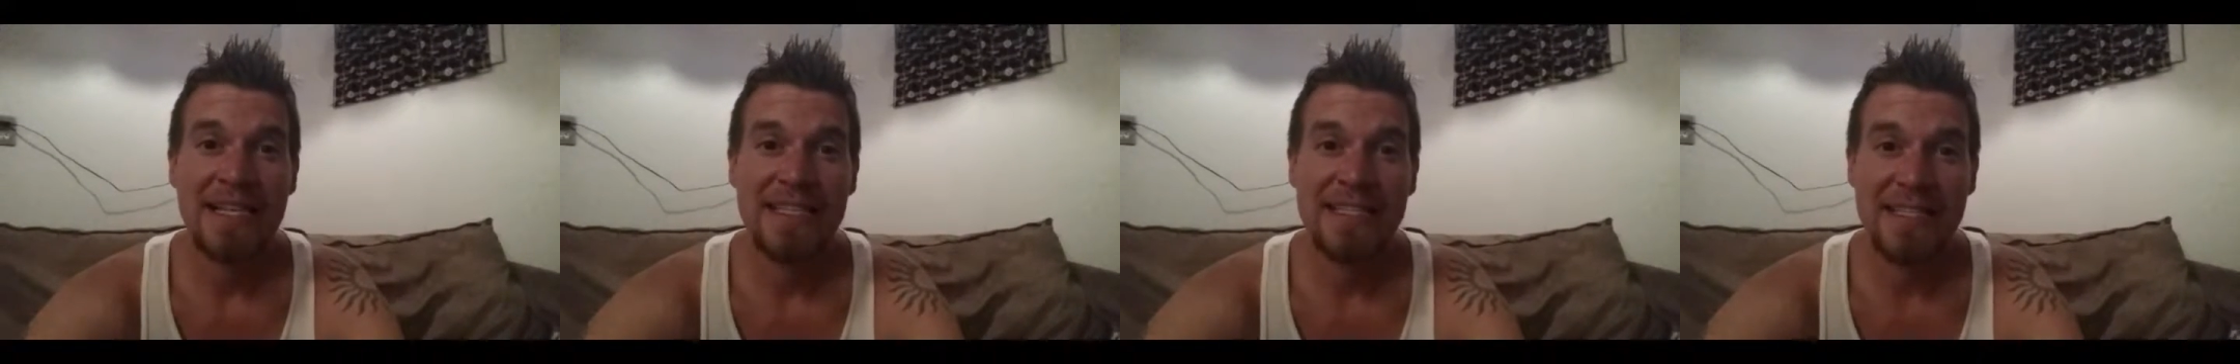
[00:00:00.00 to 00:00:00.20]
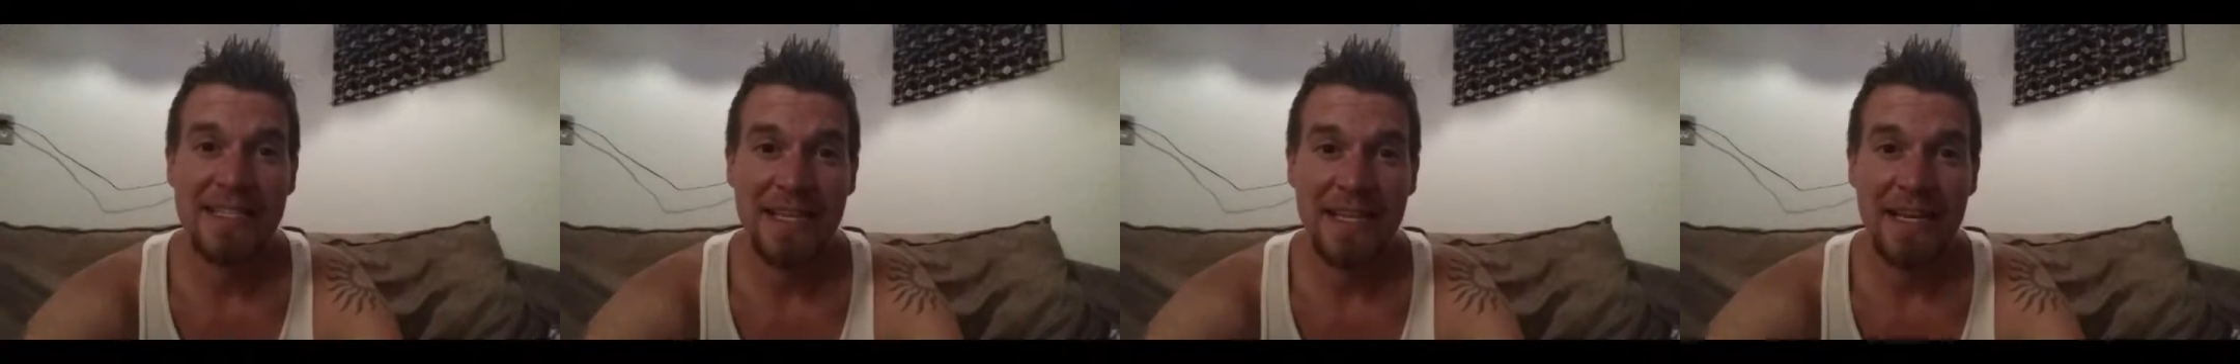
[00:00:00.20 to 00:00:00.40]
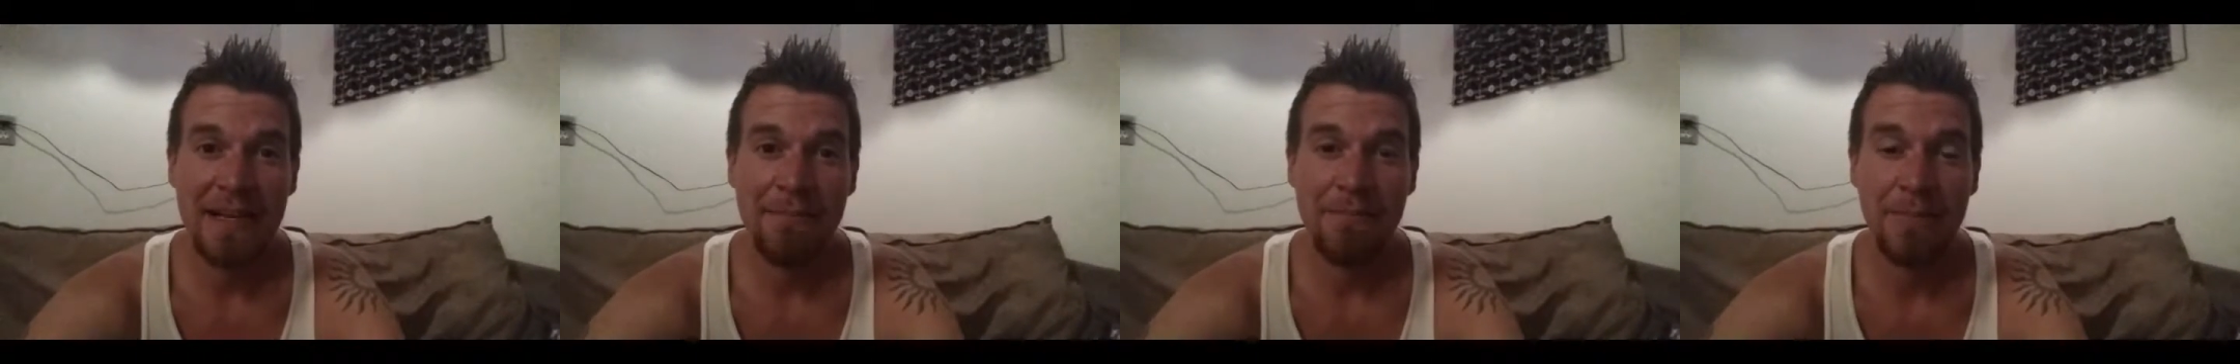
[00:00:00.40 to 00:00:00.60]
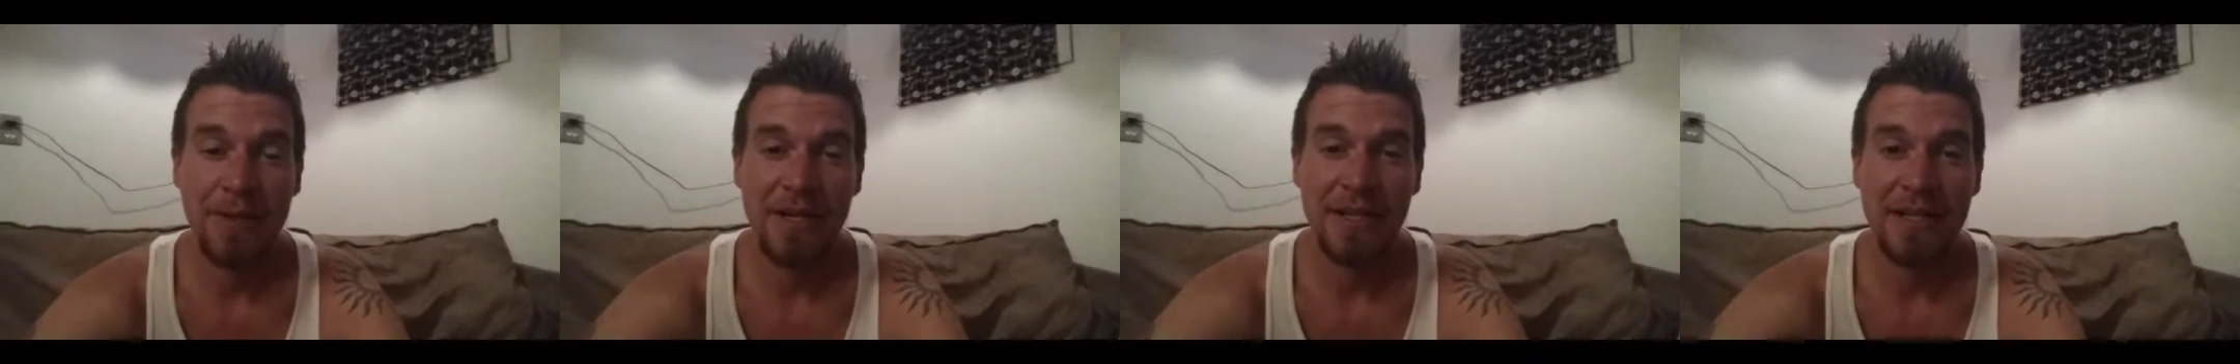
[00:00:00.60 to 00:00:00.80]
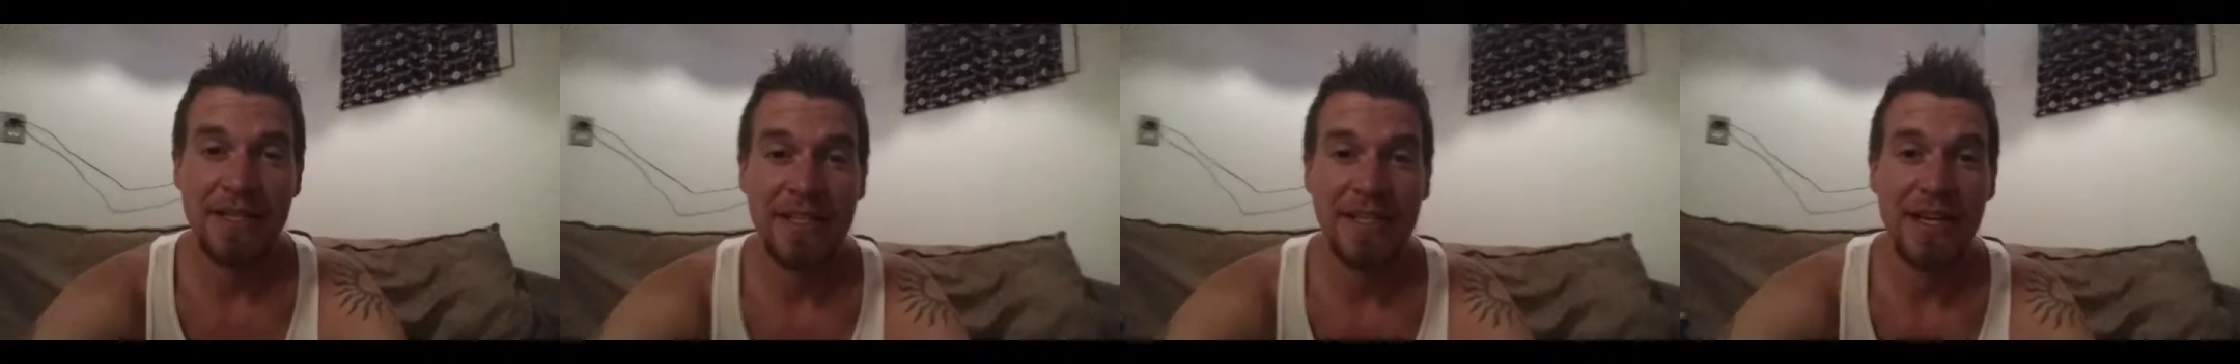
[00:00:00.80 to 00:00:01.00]
CM
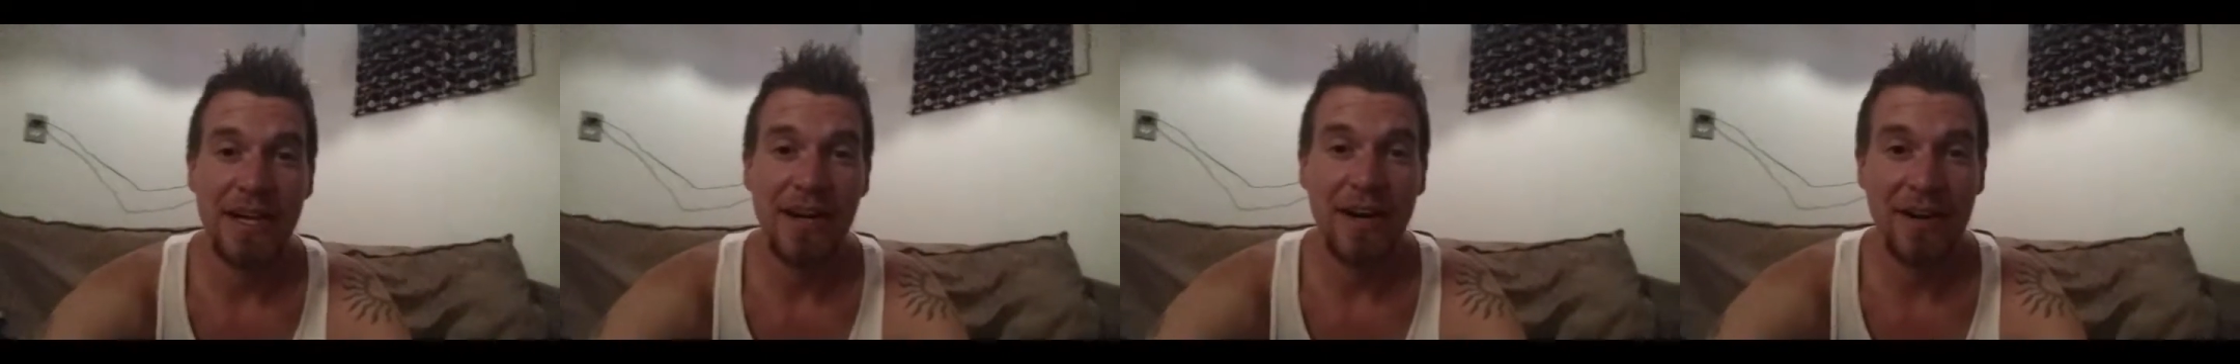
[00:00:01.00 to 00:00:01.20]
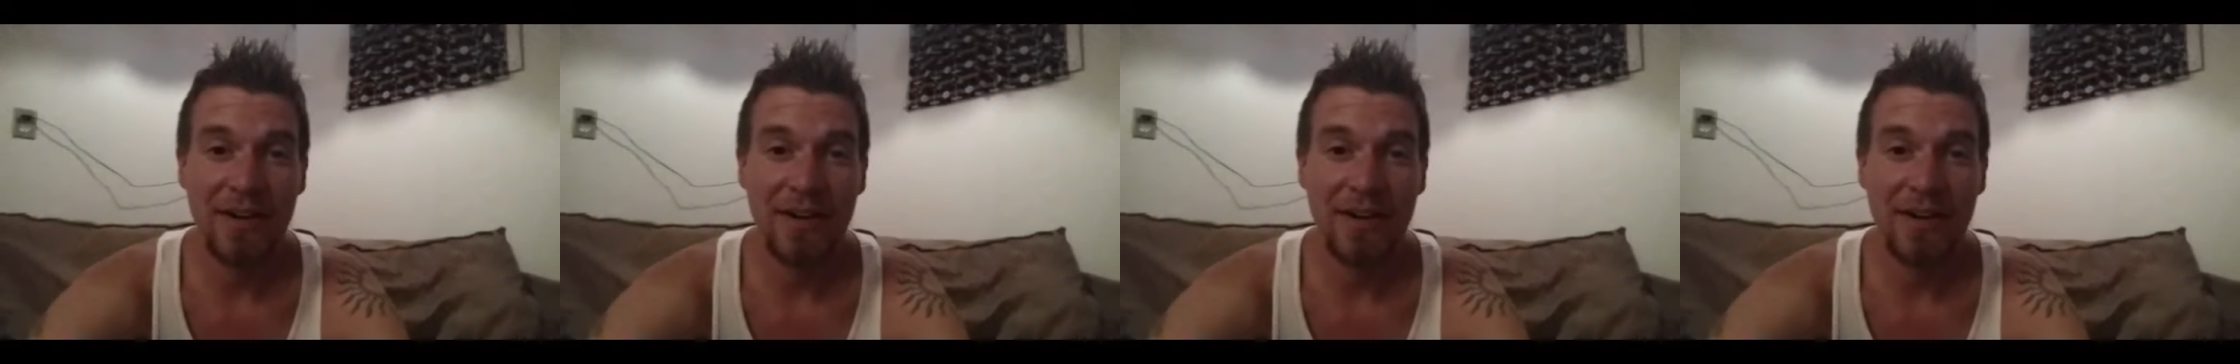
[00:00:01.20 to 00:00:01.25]
Punk.